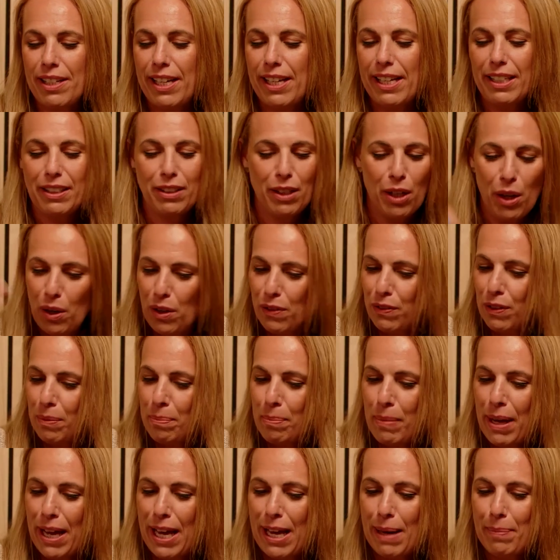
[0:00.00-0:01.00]
like the hover
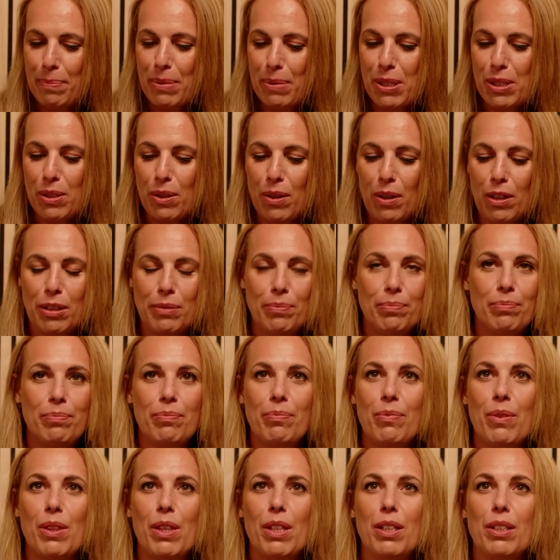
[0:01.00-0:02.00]
maps or
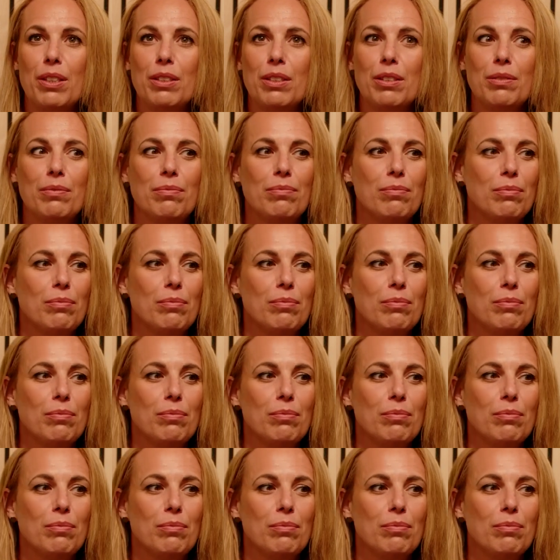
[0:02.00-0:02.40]
the